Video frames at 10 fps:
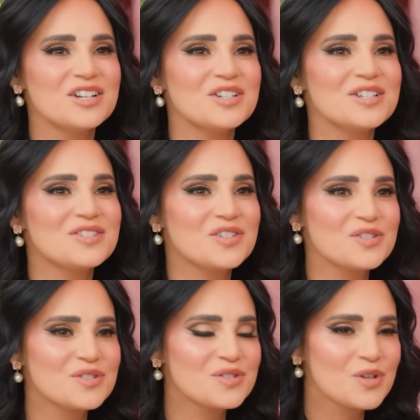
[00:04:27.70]
she's
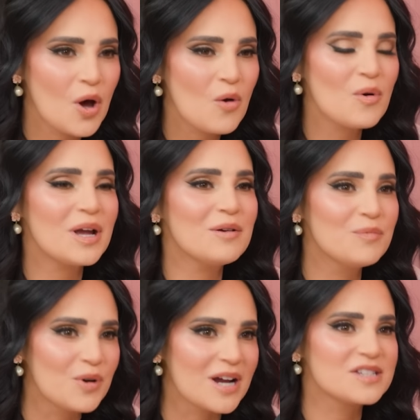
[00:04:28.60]
just so
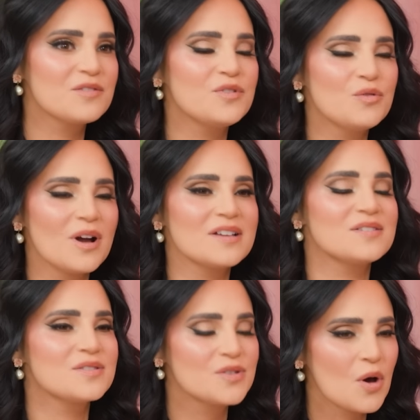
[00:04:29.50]
impressive, you guys,
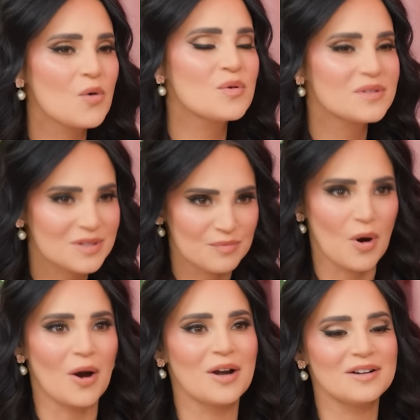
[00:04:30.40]
so
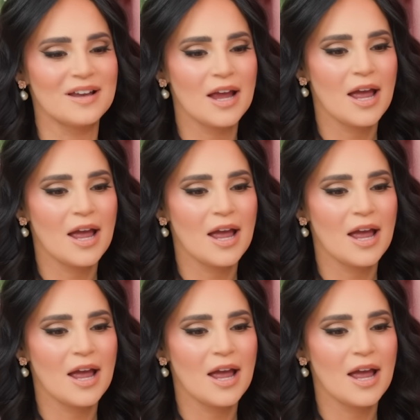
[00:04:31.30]
smart.